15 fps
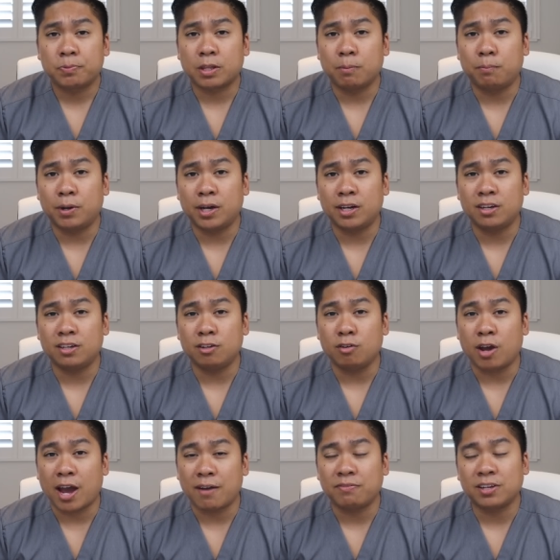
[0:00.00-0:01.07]
but
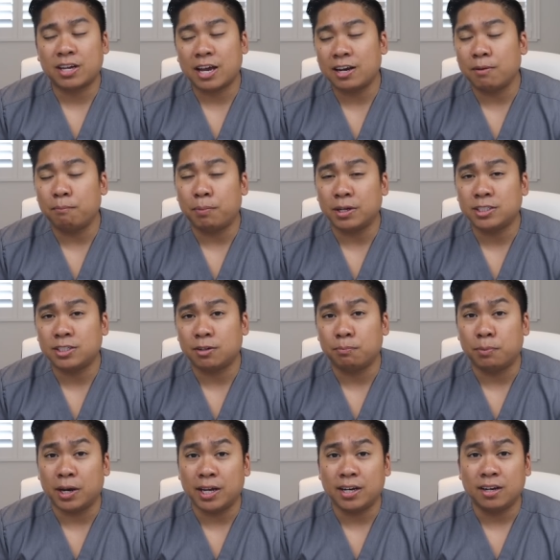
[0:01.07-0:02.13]
you have to kind of bust your
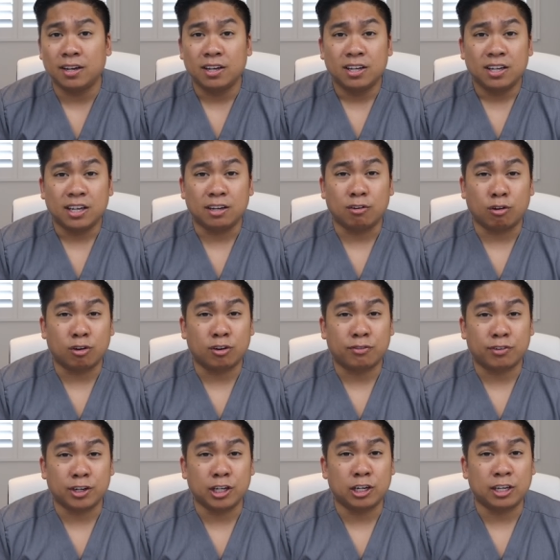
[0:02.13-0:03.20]
butt in order
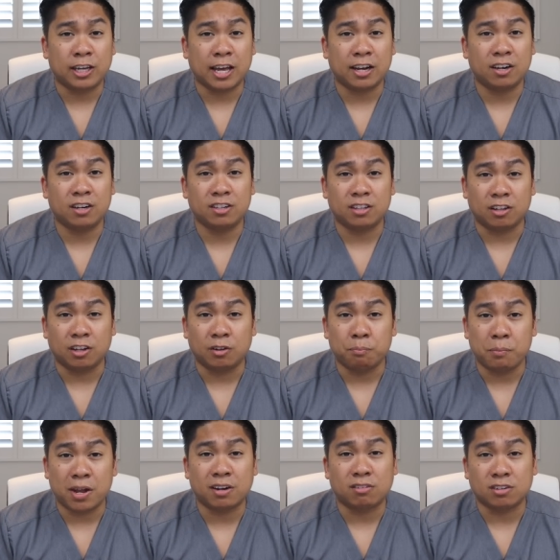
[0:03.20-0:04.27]
for you to get the
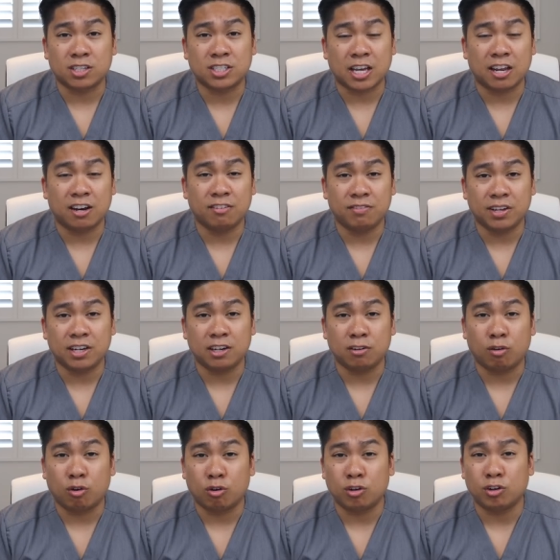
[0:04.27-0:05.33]
medical side of it, in
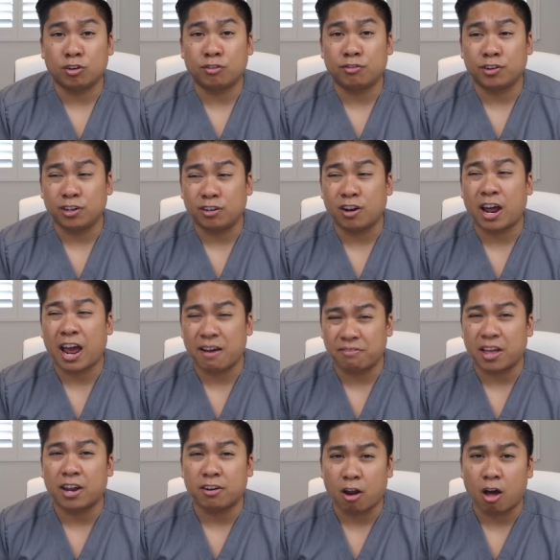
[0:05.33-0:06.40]
order for you to have
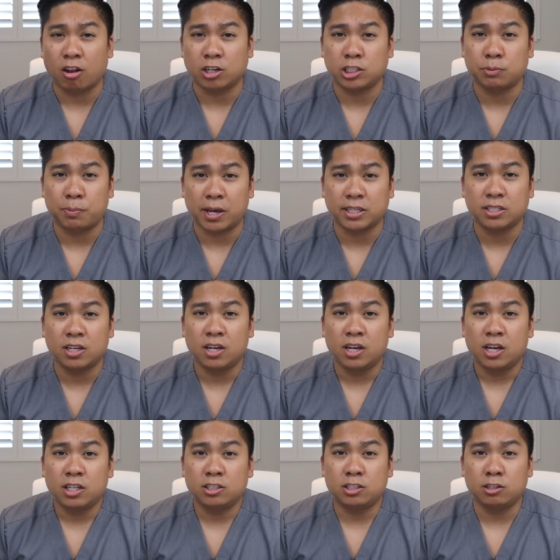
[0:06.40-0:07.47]
that knowledge base
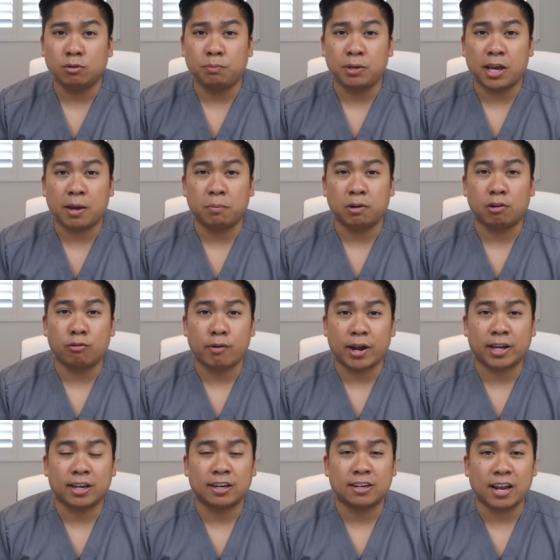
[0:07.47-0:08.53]
to be able to
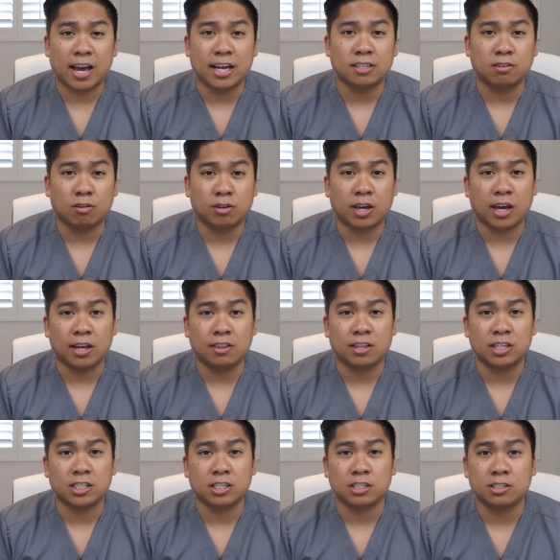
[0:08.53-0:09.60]
recognize, okay,
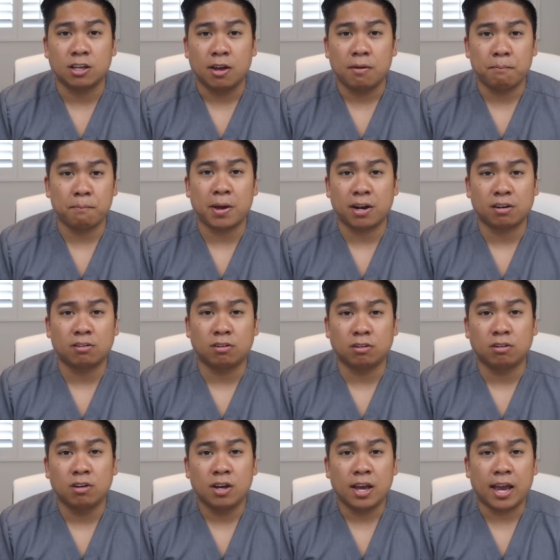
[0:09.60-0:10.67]
this is
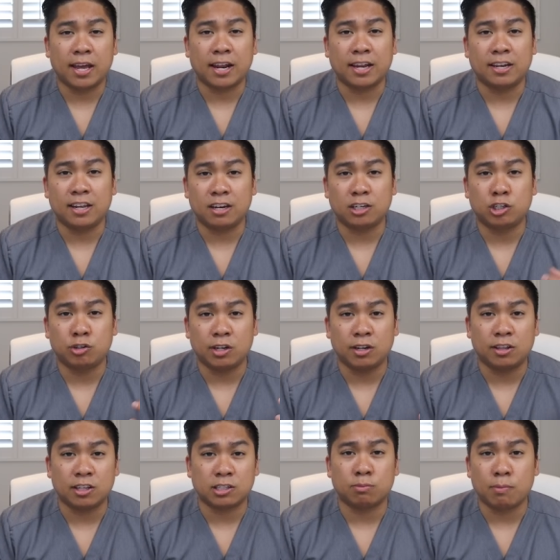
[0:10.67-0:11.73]
medical and I need to treat
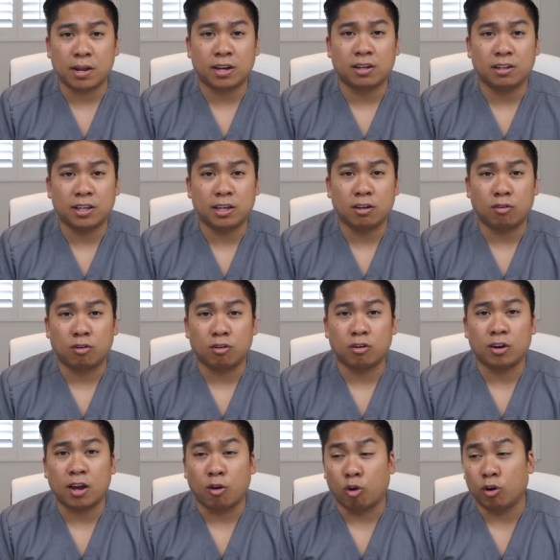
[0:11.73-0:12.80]
this medically,
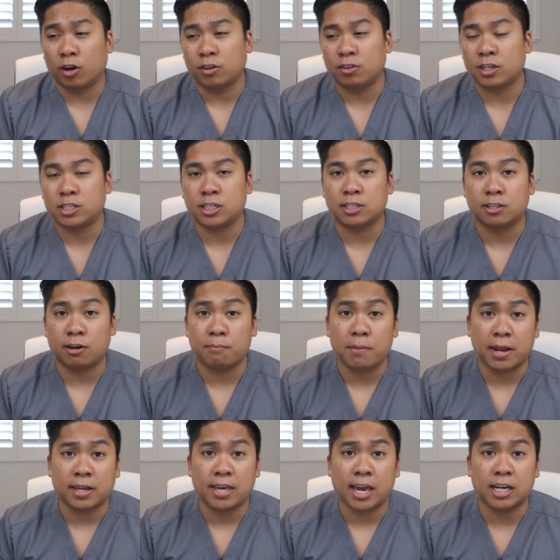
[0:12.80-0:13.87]
or or this is their
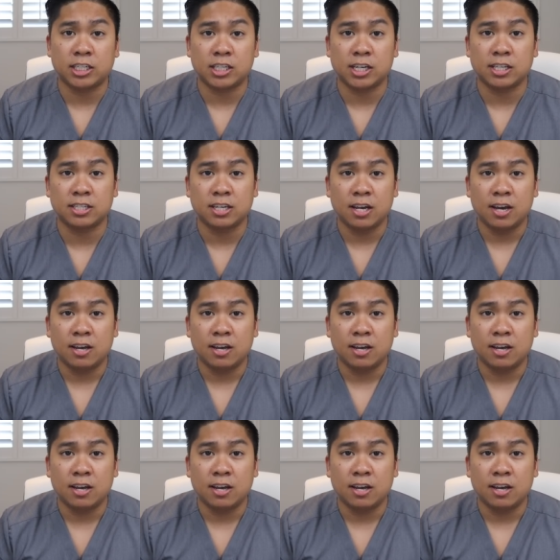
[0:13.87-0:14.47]
medications,